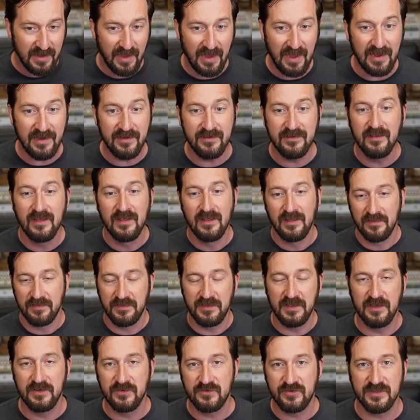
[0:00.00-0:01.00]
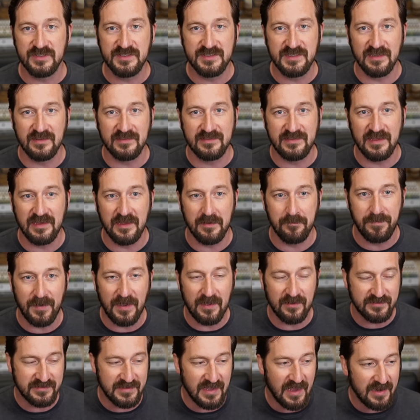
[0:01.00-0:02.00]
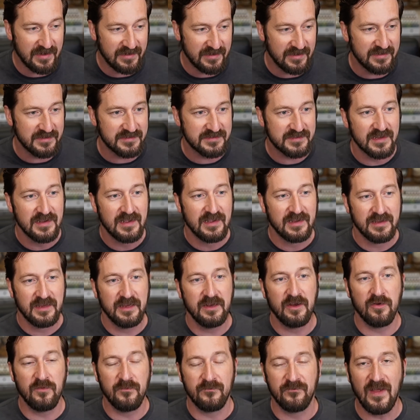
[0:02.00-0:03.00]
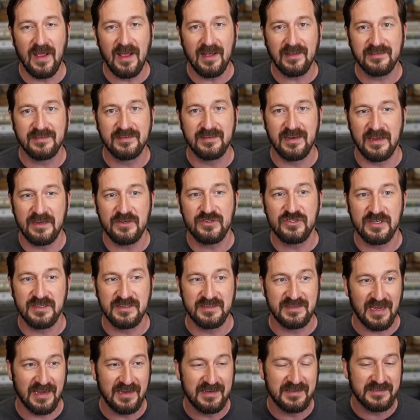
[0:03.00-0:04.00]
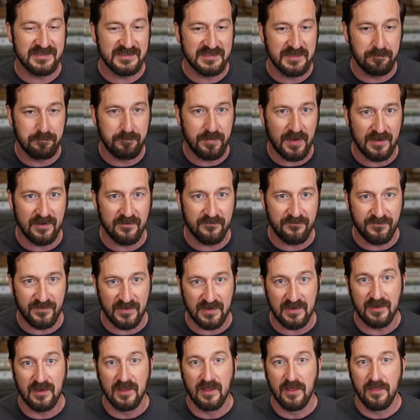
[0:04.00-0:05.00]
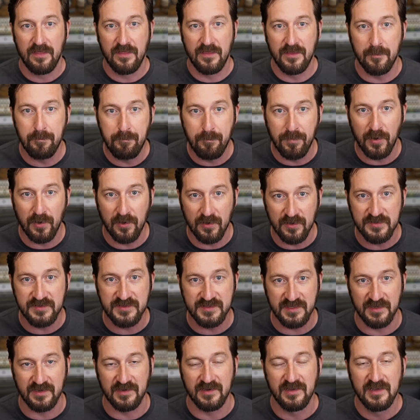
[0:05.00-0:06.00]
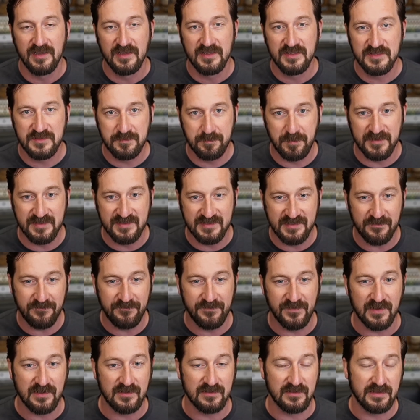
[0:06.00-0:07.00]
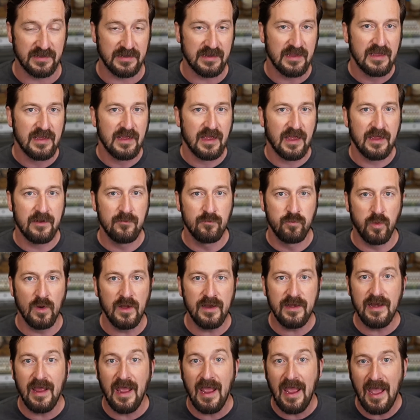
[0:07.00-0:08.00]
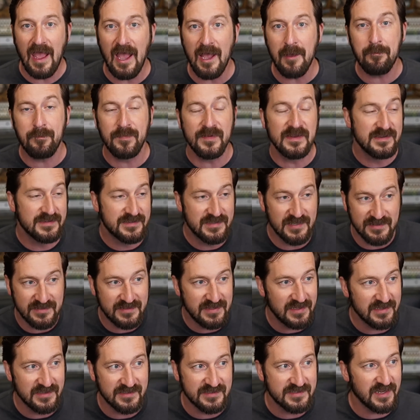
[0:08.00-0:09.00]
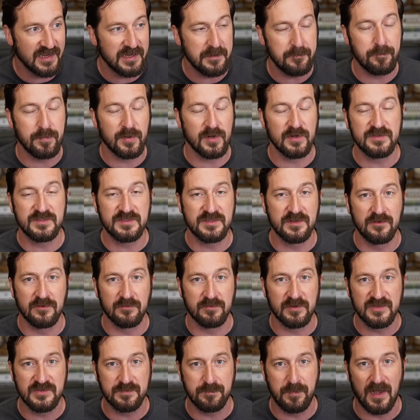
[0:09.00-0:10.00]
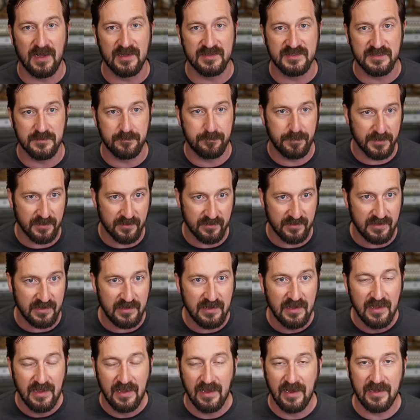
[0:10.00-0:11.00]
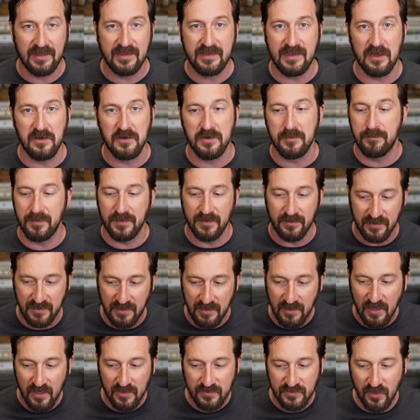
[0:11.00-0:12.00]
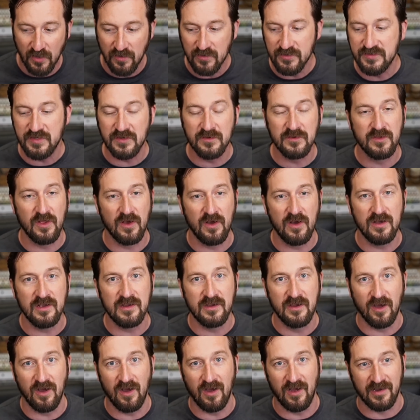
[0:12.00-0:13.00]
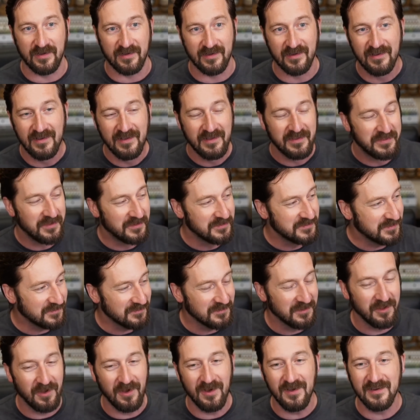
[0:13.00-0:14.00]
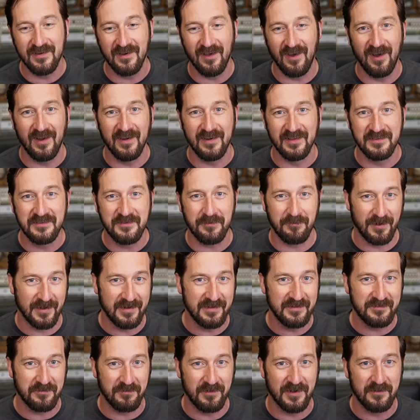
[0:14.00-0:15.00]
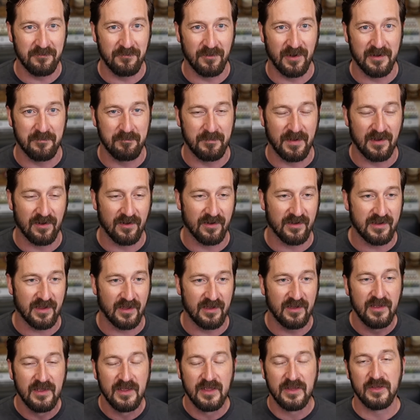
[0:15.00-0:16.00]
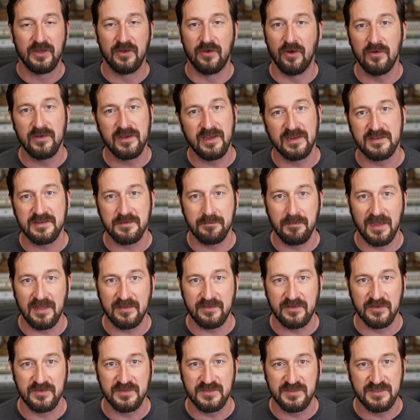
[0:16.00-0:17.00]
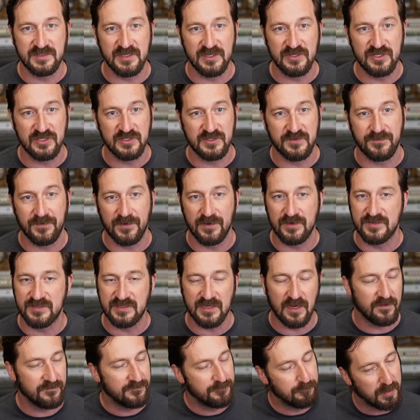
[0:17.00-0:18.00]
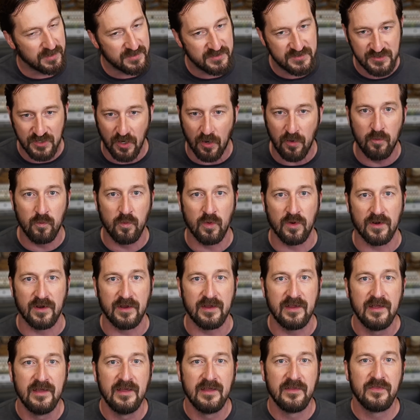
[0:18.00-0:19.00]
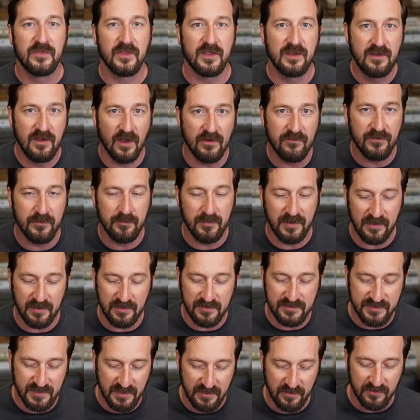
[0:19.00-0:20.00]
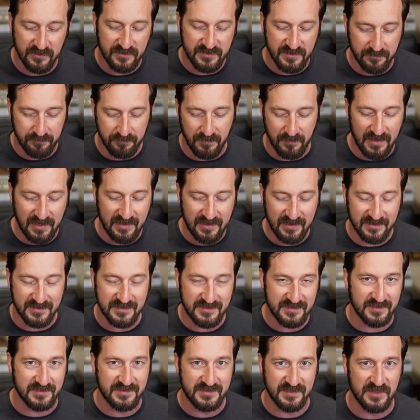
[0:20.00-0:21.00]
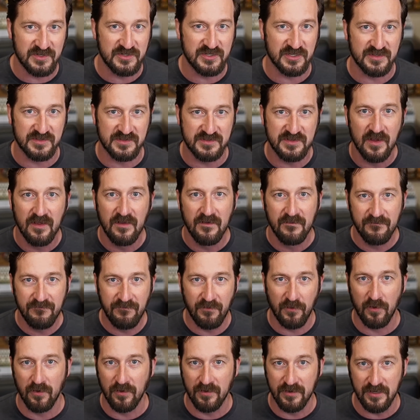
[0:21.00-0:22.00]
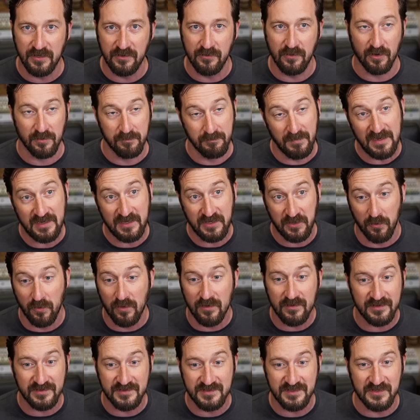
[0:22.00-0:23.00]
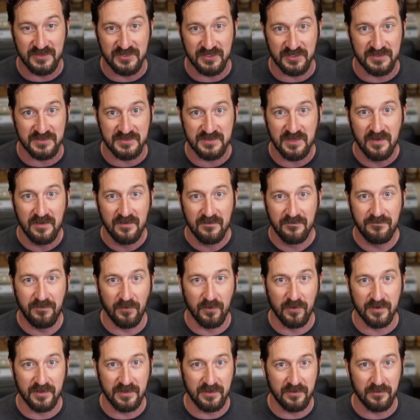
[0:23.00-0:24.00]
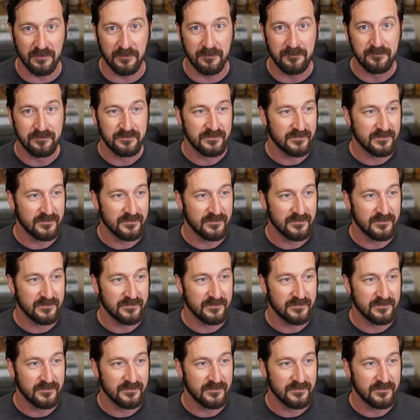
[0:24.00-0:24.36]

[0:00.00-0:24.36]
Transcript: And the interesting thing about that is, you know, vaccination tends to benefit the person specifically. And what happened to things like personal responsibility and accountability? Those are long gone. Those are long gone in 2021 America. You don't get to make those decisions for yourself, but don't worry. The government is here to make its decisions for you, or make your decisions for you.